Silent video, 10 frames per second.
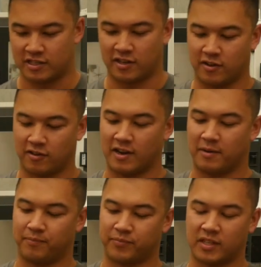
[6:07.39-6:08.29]
So
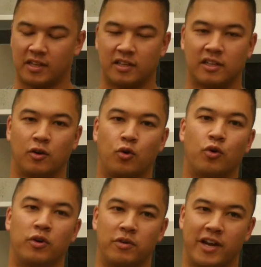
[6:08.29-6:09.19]
your
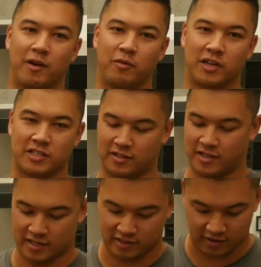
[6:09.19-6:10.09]
hood now works on
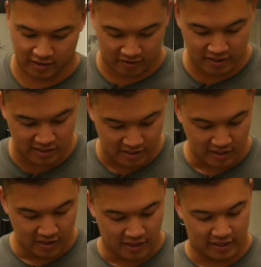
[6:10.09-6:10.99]
there. So there is,
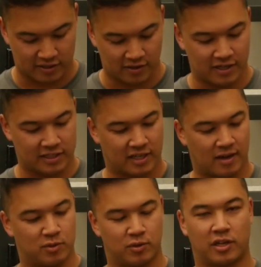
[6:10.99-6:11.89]
that's nice. It
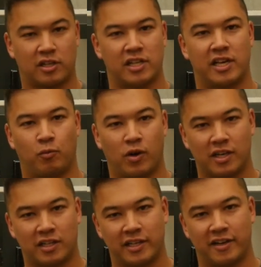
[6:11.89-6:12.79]
comes with a
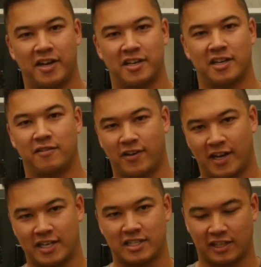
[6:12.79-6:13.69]
one clear ND for
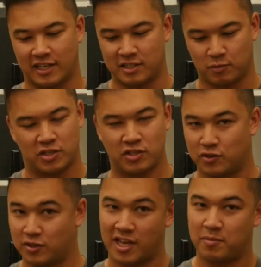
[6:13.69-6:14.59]
each lens, which you
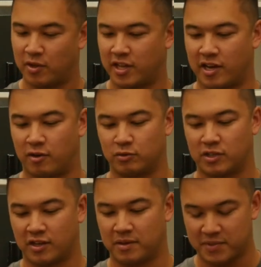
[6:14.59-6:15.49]
should keep on there at all
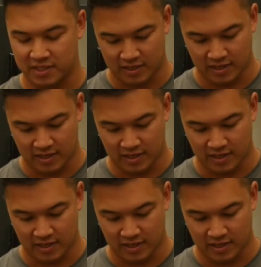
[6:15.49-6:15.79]
times.